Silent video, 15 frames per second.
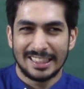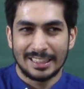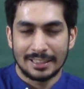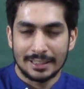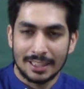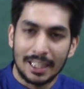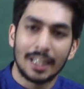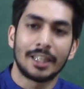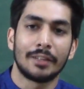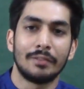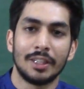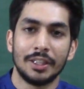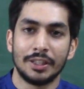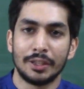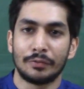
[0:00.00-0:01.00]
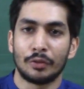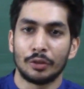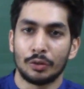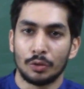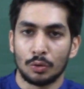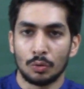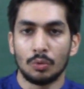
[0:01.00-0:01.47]
relatively easy for
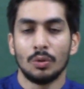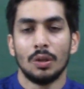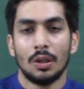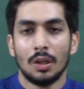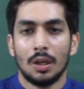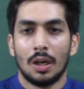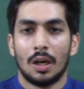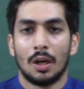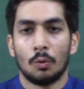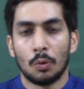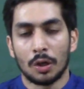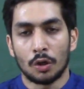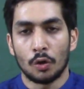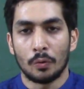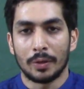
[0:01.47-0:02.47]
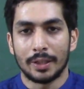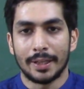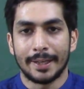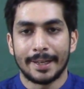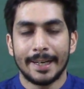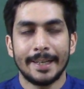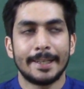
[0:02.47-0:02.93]
you to work over
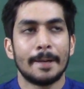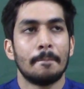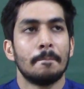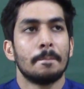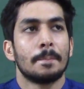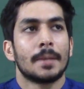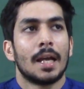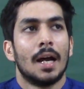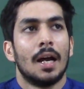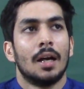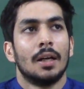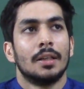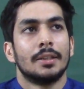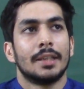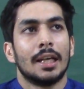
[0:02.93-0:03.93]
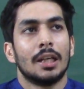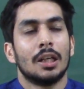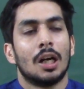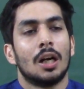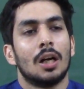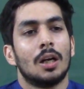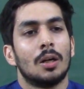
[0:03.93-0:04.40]
there, right? Then
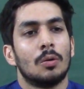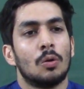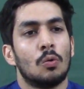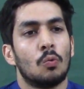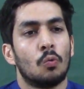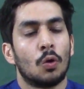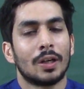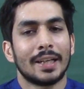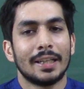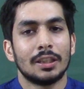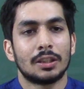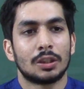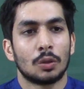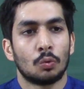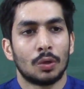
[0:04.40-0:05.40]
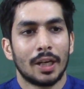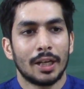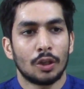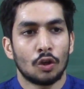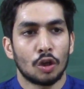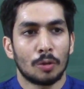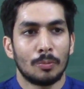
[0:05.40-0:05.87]
what else would I
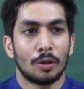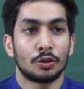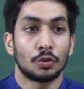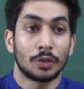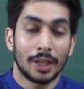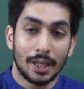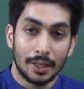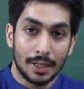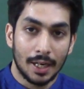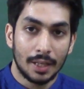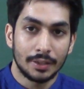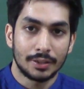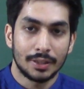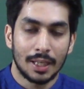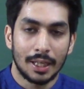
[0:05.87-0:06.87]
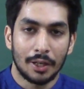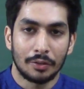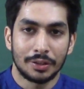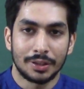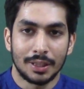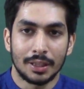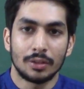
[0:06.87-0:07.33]
talk about? So yeah, grants, like I
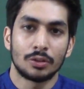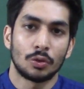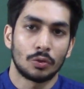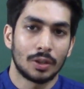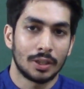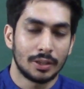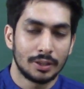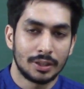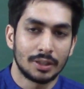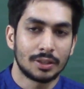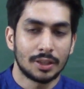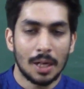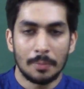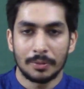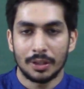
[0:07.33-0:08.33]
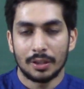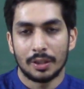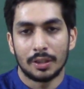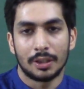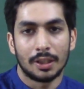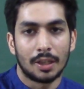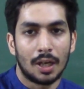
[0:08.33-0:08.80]
was saying, so this comes
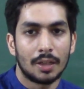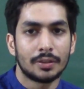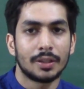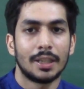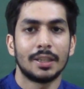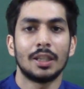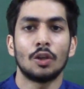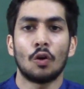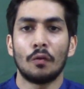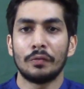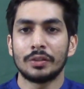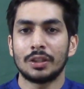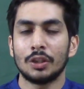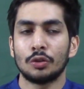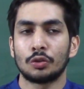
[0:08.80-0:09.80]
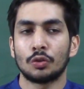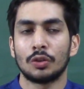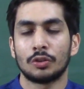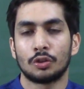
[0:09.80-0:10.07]
under the grants. And then obviously you should